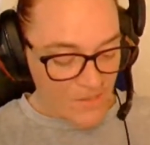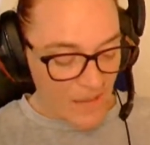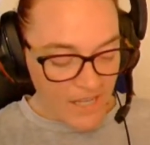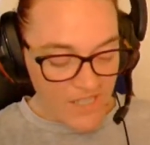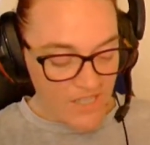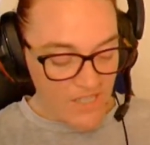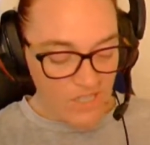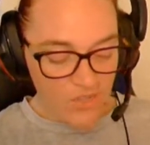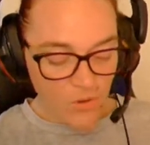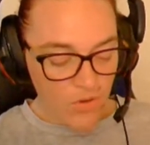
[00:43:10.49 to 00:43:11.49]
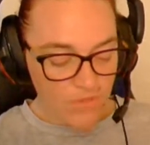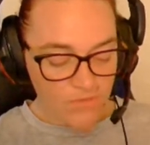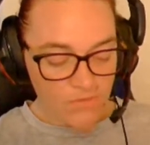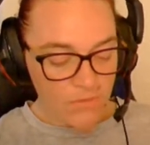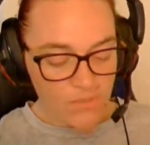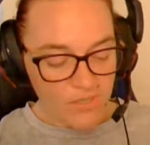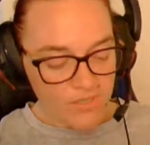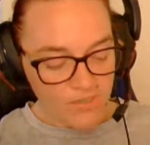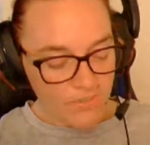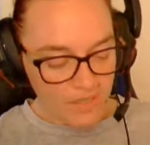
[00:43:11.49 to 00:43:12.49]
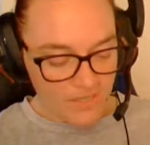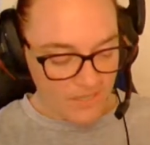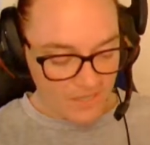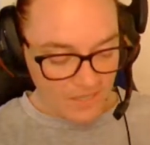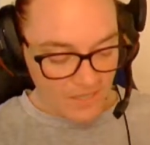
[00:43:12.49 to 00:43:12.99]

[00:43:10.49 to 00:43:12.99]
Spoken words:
pageant shorn of Brutus' bust